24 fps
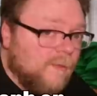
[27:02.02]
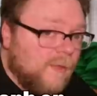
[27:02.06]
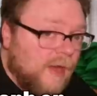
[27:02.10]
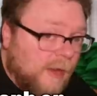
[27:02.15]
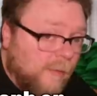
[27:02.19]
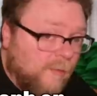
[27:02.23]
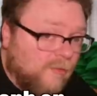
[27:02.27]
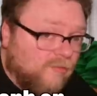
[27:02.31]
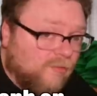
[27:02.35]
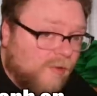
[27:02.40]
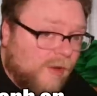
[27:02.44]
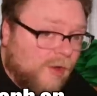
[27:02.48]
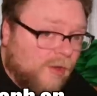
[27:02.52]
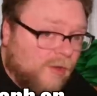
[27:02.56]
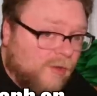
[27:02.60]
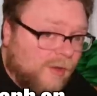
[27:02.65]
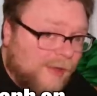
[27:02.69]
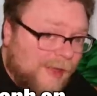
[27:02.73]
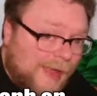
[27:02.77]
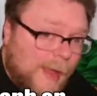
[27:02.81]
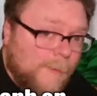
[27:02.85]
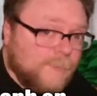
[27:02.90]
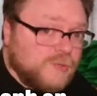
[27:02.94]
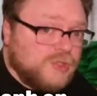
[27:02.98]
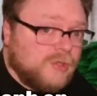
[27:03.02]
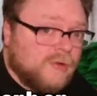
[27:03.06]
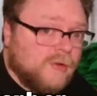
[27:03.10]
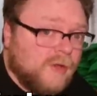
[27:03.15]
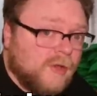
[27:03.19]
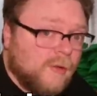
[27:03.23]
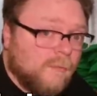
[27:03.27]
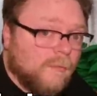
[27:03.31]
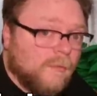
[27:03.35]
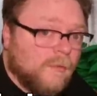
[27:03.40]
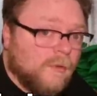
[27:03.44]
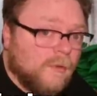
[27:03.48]
him and he was trying to capture
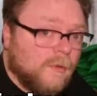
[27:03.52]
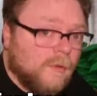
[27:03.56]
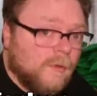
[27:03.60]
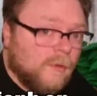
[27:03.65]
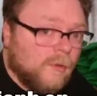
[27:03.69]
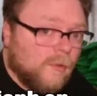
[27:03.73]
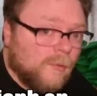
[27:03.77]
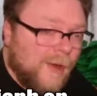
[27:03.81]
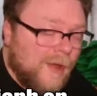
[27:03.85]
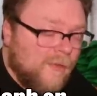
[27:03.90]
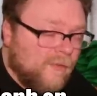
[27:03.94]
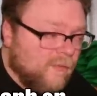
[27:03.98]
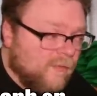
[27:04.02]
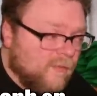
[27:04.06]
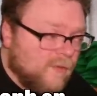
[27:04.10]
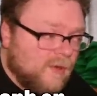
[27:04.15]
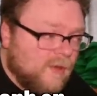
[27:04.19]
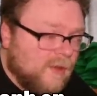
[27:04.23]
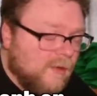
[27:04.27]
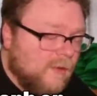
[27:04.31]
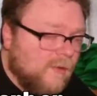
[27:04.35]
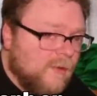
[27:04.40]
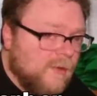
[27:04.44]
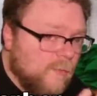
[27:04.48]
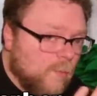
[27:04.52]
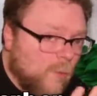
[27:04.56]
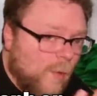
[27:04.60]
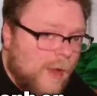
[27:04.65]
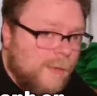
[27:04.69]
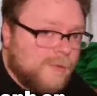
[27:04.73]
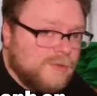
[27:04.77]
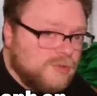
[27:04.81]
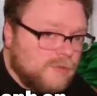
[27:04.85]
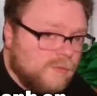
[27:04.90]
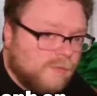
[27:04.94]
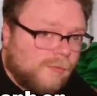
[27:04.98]
him. Rather than kill him,
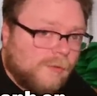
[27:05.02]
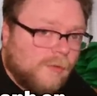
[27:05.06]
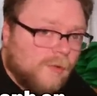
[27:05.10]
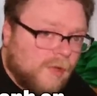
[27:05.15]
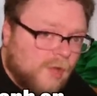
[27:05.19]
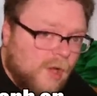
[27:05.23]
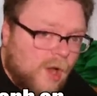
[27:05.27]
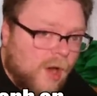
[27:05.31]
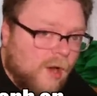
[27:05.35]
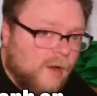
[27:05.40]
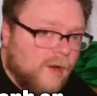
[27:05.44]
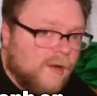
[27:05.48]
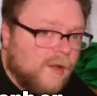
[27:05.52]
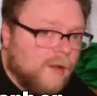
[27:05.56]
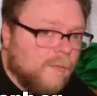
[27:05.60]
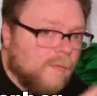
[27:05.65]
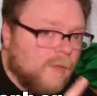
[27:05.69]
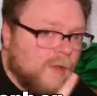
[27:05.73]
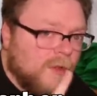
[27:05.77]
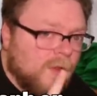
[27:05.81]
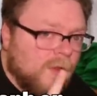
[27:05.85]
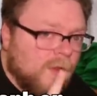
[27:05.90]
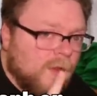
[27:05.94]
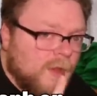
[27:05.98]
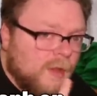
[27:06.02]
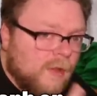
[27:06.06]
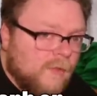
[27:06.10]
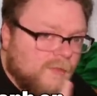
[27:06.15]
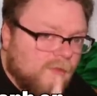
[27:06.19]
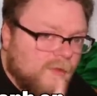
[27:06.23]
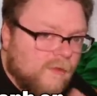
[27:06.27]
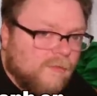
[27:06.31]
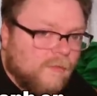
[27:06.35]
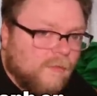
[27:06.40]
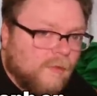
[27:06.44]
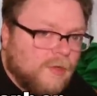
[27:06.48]
why would you throw a car at him?
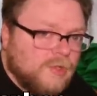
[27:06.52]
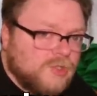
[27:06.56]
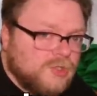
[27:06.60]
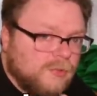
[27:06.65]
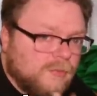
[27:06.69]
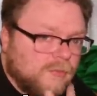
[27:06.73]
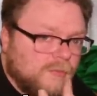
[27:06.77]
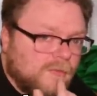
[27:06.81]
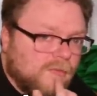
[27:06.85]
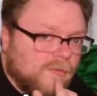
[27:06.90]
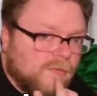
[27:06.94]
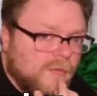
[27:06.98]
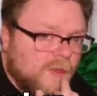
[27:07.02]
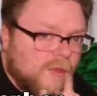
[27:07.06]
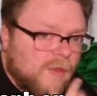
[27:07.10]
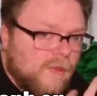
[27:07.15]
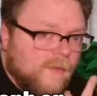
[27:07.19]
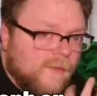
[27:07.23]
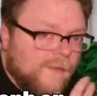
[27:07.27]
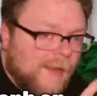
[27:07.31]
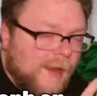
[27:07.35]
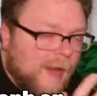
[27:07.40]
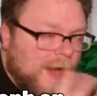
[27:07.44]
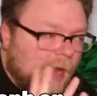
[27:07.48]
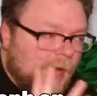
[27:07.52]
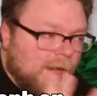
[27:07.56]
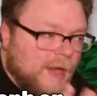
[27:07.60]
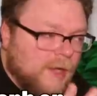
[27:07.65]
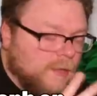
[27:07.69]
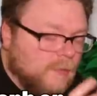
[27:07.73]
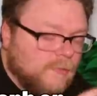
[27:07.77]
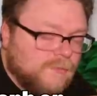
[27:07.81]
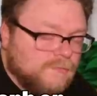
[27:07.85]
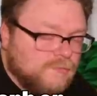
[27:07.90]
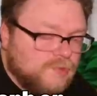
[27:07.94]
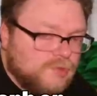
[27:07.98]
These are issues that
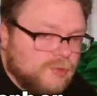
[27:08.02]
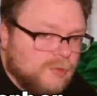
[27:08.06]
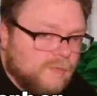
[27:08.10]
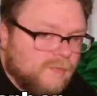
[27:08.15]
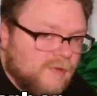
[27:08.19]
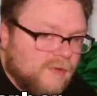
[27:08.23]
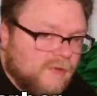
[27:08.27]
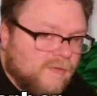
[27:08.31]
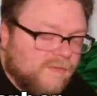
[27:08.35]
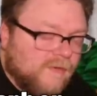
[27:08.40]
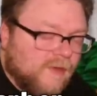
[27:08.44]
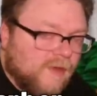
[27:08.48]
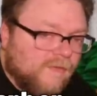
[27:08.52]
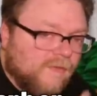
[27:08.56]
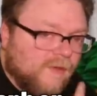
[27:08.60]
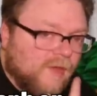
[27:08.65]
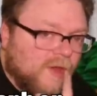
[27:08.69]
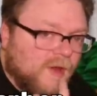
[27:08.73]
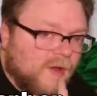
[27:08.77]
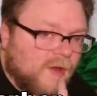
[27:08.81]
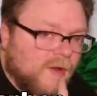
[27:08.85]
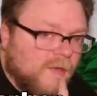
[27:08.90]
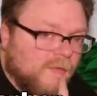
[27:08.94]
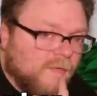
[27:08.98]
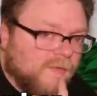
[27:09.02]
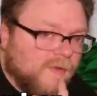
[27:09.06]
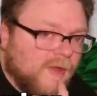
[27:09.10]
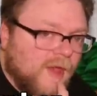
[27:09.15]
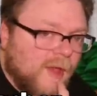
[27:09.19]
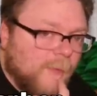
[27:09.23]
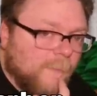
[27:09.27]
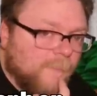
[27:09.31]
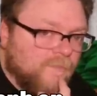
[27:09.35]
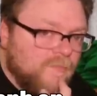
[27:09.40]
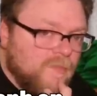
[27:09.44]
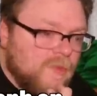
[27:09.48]
I should be discussing at another
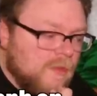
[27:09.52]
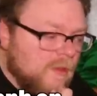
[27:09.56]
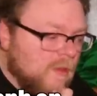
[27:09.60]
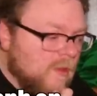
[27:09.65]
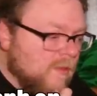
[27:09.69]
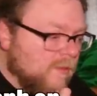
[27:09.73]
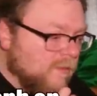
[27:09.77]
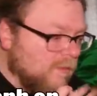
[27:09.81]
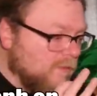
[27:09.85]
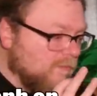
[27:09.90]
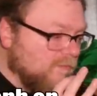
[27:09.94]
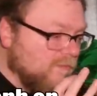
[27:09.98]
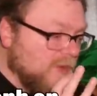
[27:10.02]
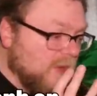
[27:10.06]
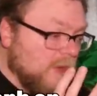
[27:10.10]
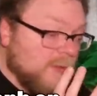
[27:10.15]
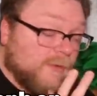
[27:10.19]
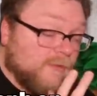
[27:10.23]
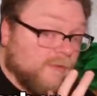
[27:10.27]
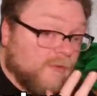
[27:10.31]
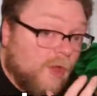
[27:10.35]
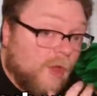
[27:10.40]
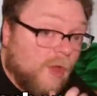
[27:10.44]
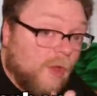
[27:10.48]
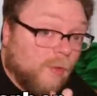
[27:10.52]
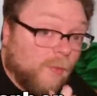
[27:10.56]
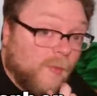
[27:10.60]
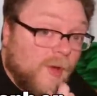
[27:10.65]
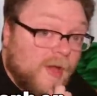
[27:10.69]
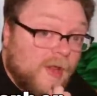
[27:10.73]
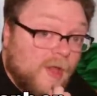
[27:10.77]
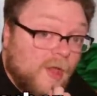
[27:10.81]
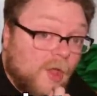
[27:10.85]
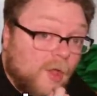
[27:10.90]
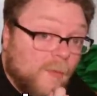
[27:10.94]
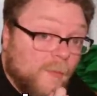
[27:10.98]
time. This video is
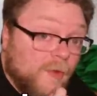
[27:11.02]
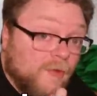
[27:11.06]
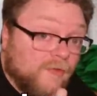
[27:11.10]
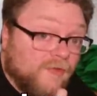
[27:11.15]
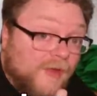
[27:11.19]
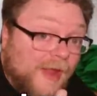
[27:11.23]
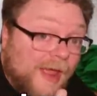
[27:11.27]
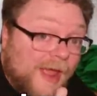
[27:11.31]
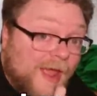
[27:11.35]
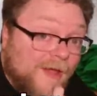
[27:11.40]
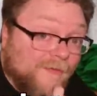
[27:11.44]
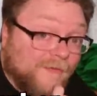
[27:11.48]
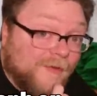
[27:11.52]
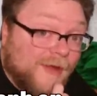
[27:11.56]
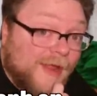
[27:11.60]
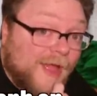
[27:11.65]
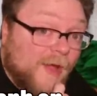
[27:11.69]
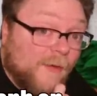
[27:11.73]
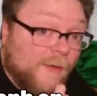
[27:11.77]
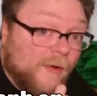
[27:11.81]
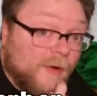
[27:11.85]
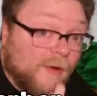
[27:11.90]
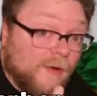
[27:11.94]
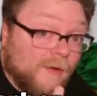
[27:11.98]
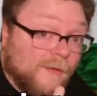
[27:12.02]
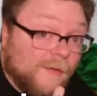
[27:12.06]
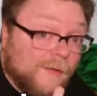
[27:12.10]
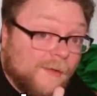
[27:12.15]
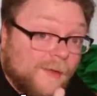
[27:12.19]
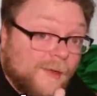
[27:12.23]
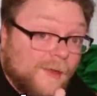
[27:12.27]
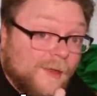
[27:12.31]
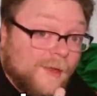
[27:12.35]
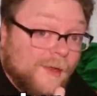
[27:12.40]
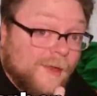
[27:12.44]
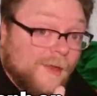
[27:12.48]
already almost a half an hour,
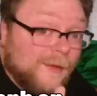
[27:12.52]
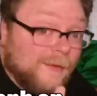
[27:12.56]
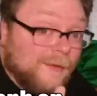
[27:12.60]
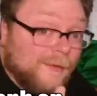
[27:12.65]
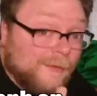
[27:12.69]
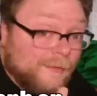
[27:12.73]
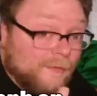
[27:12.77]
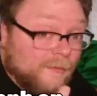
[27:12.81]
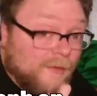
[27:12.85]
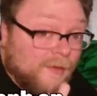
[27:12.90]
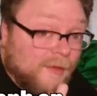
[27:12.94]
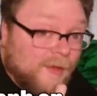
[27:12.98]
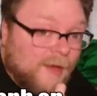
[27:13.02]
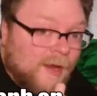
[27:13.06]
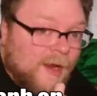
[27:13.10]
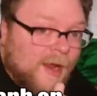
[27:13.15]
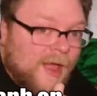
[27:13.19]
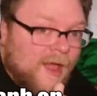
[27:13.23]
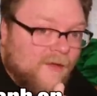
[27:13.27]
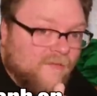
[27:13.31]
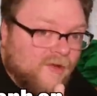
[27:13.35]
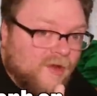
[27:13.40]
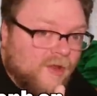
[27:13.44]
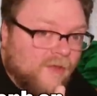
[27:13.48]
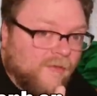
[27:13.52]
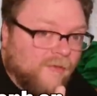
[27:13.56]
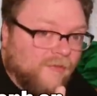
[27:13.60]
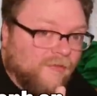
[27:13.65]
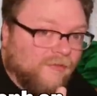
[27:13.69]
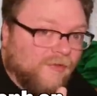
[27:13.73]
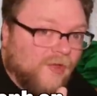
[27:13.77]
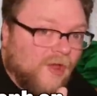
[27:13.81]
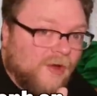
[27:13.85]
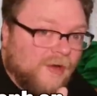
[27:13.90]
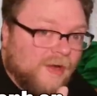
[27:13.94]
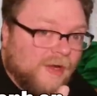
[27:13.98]
and I have another
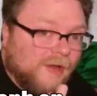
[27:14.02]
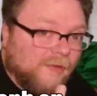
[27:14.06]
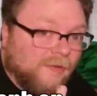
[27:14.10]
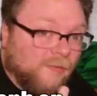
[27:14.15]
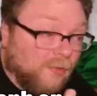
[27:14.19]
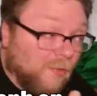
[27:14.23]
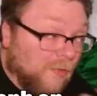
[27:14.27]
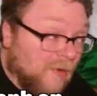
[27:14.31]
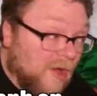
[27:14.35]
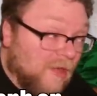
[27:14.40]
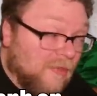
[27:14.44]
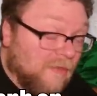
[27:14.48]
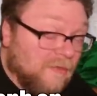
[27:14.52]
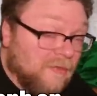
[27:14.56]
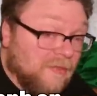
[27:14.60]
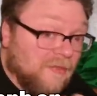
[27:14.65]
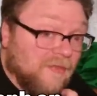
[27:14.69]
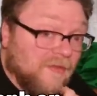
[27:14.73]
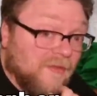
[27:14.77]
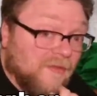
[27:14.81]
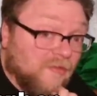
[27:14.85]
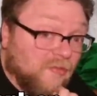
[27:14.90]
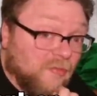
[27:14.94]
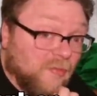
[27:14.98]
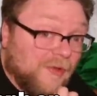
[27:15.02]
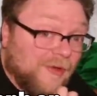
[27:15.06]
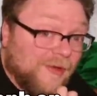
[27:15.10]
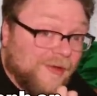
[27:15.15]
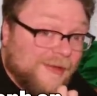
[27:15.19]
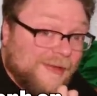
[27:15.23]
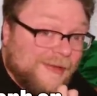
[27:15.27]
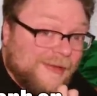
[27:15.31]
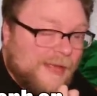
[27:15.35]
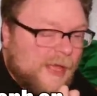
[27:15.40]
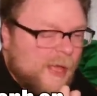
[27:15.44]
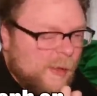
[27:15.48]
song to get through other than this
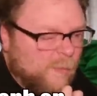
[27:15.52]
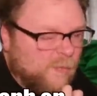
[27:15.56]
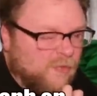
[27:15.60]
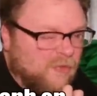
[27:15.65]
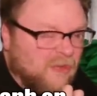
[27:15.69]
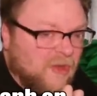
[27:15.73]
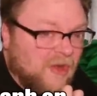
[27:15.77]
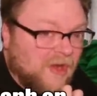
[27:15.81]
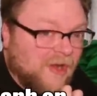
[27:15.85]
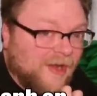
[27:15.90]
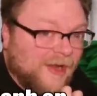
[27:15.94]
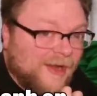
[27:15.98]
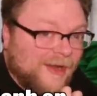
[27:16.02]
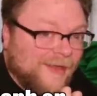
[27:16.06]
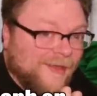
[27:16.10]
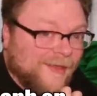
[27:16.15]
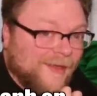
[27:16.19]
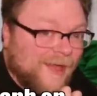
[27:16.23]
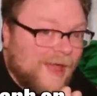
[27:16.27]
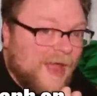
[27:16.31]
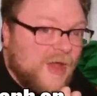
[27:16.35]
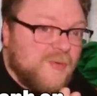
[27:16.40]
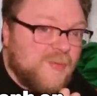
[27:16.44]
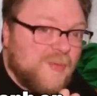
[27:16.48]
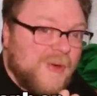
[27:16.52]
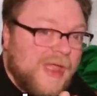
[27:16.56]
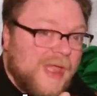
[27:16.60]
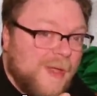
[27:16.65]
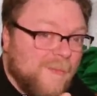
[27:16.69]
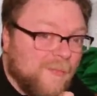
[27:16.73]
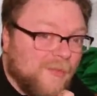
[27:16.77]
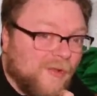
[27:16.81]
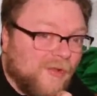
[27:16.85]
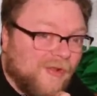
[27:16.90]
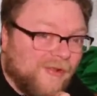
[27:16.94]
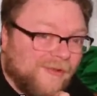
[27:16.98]
one. I'm sorry. I
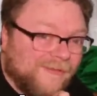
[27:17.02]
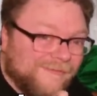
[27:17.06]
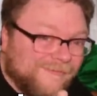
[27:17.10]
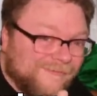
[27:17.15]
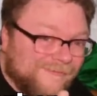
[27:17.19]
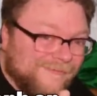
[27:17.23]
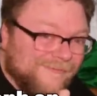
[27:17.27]
ramble.